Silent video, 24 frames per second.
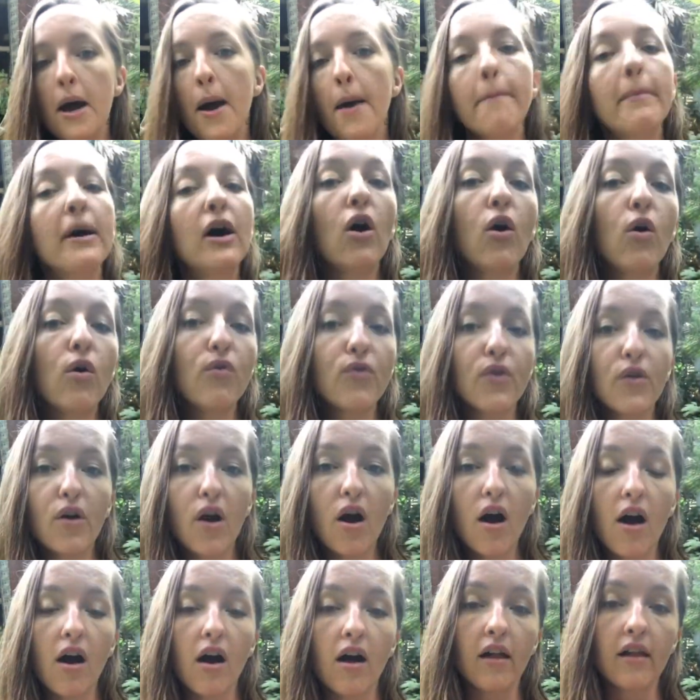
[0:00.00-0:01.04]
But
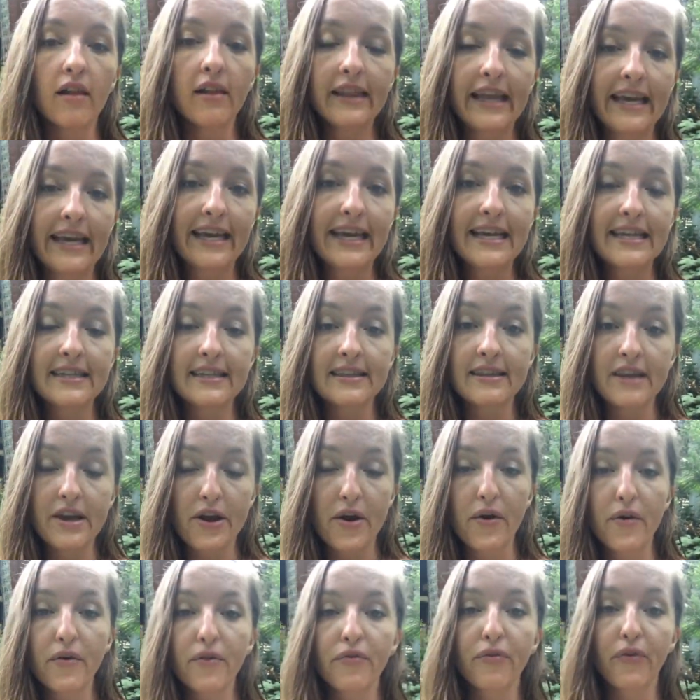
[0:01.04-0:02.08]
overall, it's
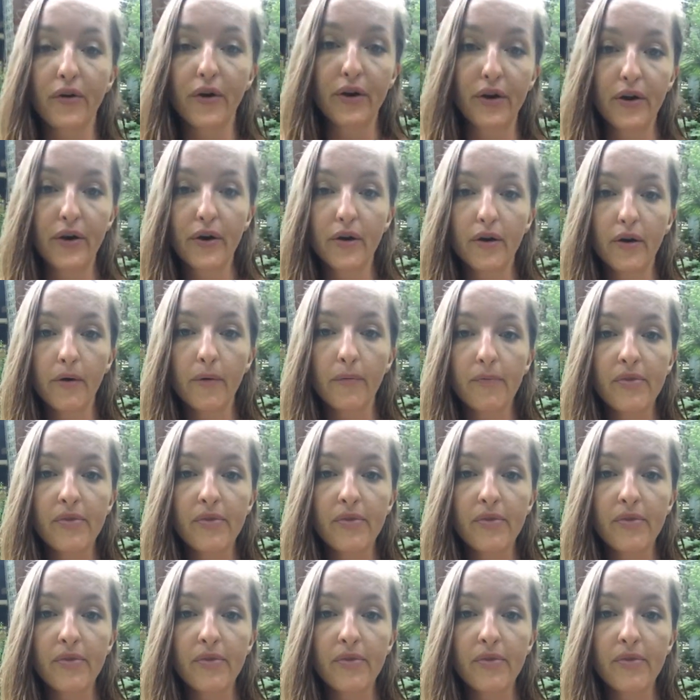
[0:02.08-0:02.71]
there for you.